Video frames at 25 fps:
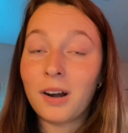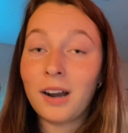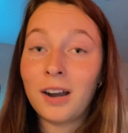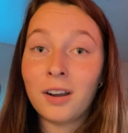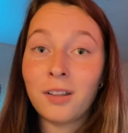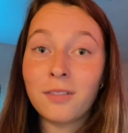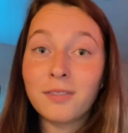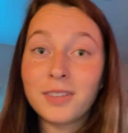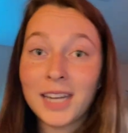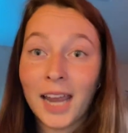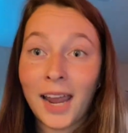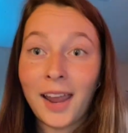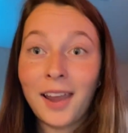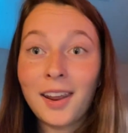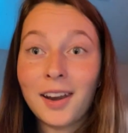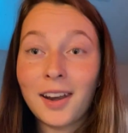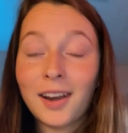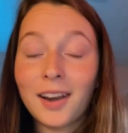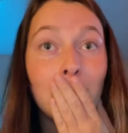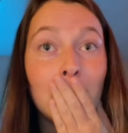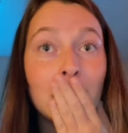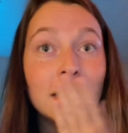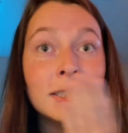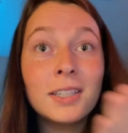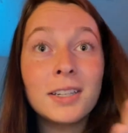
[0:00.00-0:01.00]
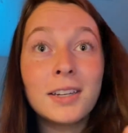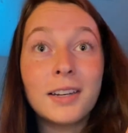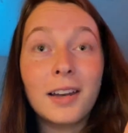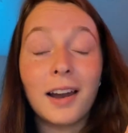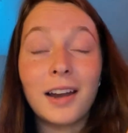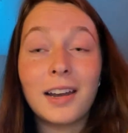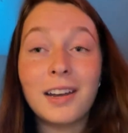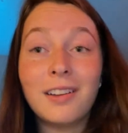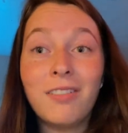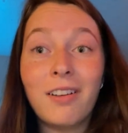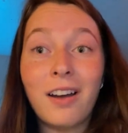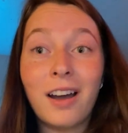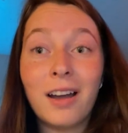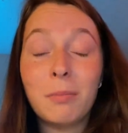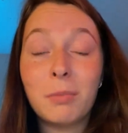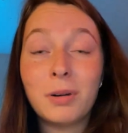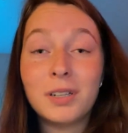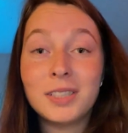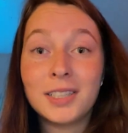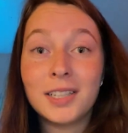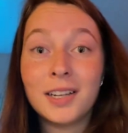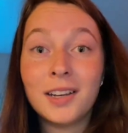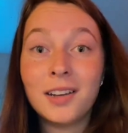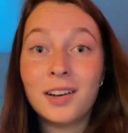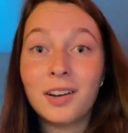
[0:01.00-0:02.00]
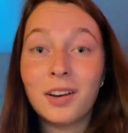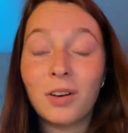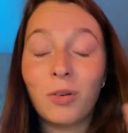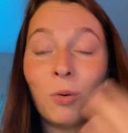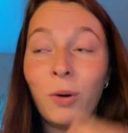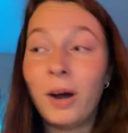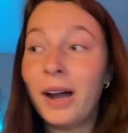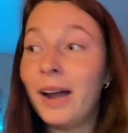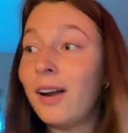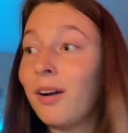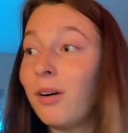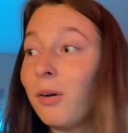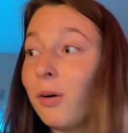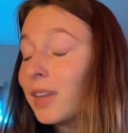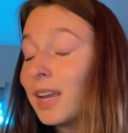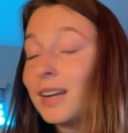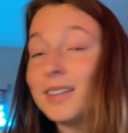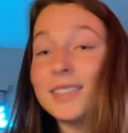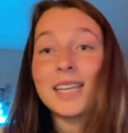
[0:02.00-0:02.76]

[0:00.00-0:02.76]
out of 10. That's a 95%, wow, I'll